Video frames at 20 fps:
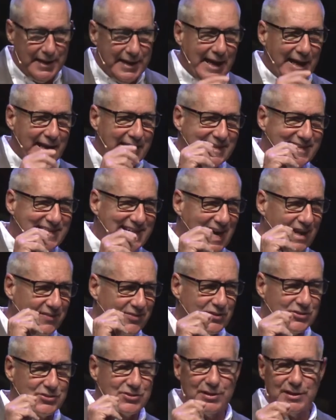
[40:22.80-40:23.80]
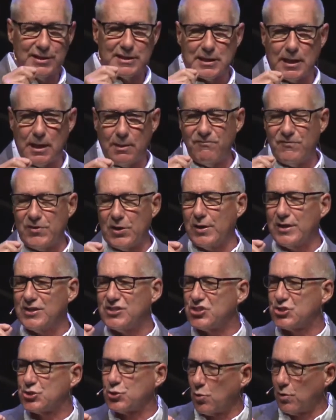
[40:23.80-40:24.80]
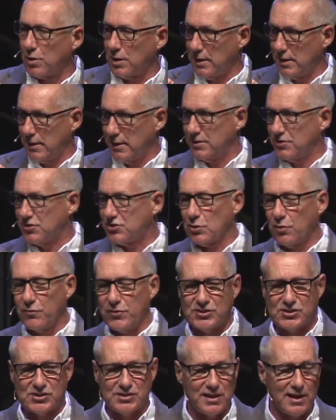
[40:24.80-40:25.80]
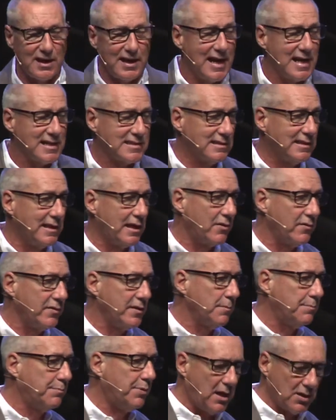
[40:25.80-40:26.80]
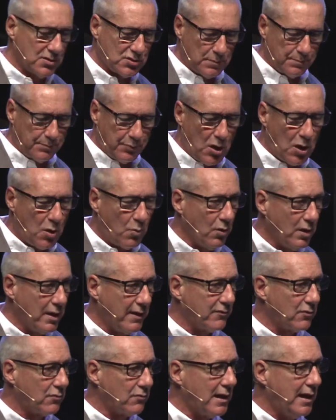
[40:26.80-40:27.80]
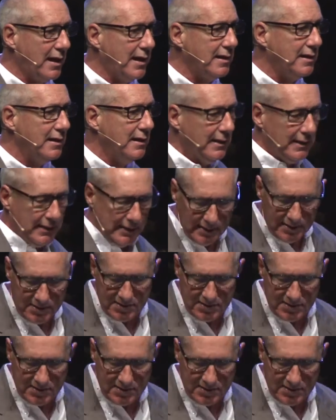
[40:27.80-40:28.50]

And death is going to come very shortly. And so this is the last letter the Apostle Paul will ever write is